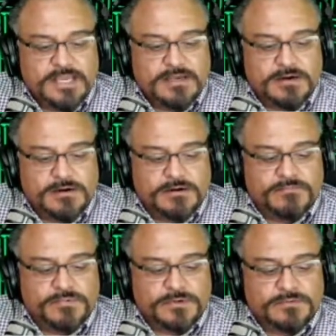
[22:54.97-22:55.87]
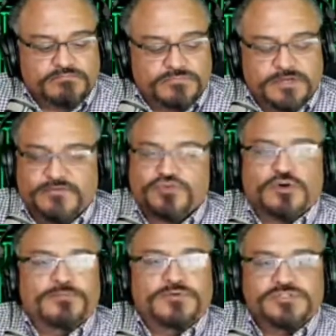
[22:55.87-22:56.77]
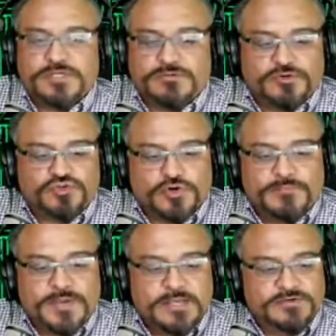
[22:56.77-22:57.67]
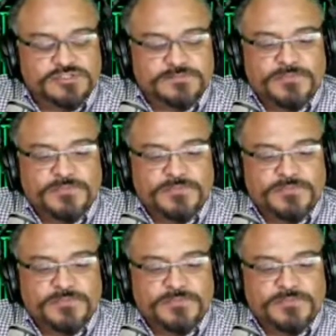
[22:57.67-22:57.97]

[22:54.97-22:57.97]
are never Trumpers. They're Trump haters.